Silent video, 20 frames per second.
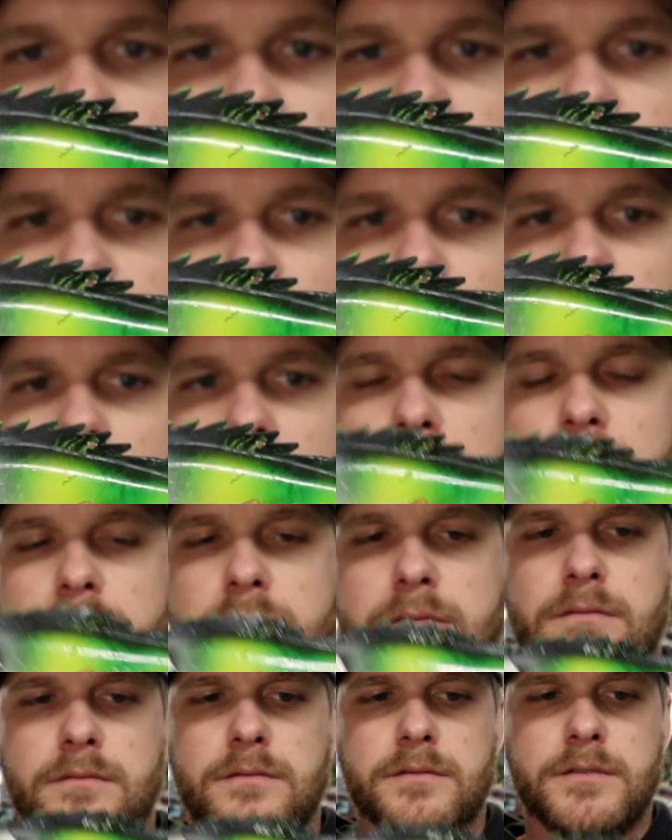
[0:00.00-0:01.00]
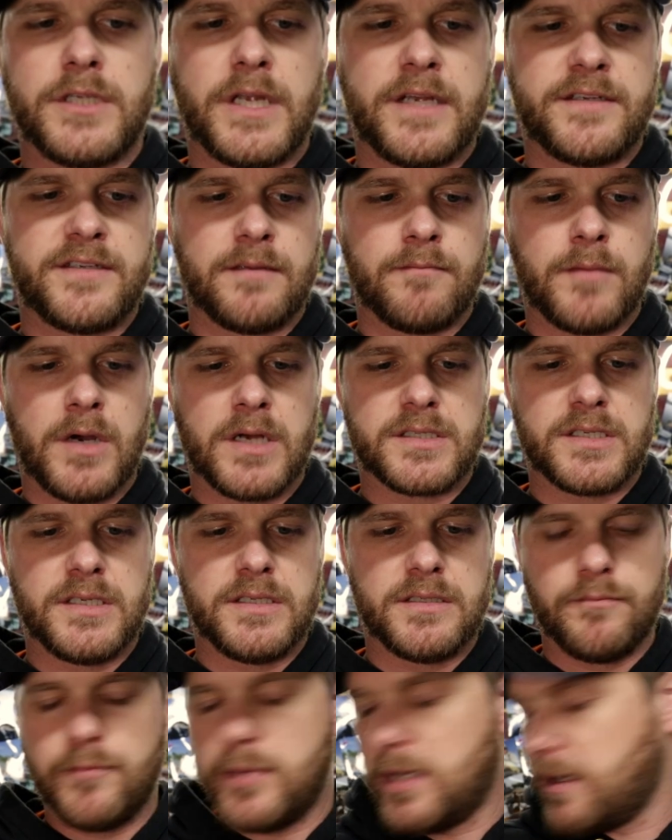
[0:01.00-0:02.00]
for chasing
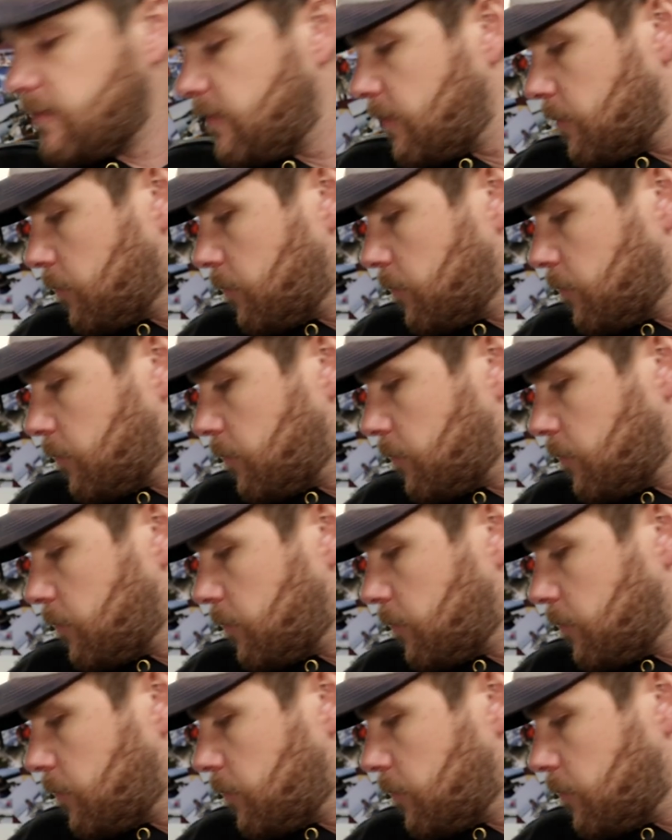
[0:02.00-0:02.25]
muskies and big